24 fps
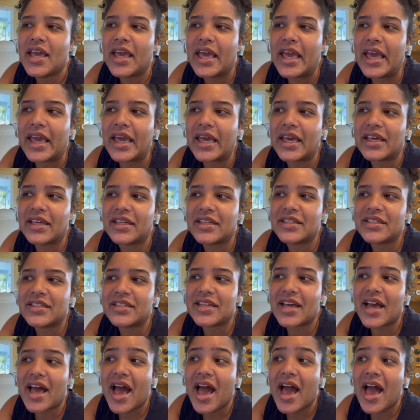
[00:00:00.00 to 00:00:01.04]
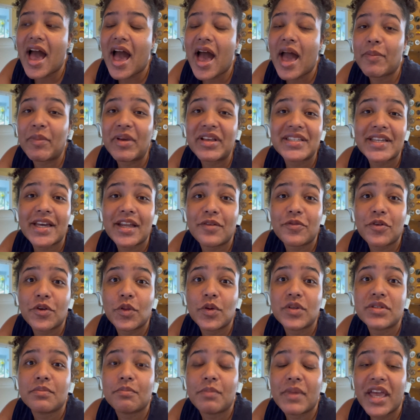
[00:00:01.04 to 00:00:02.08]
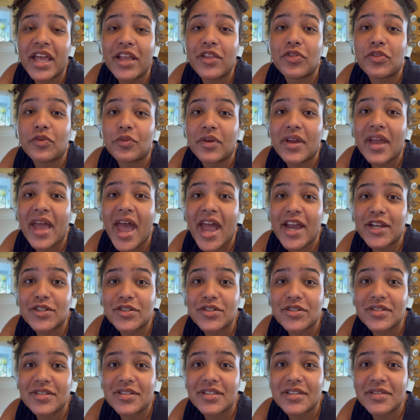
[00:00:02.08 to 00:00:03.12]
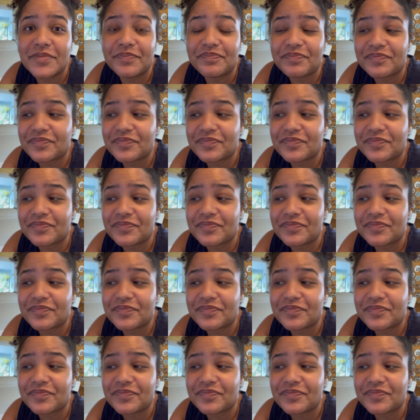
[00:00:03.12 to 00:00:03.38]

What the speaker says: And I'm excited for those main three actors.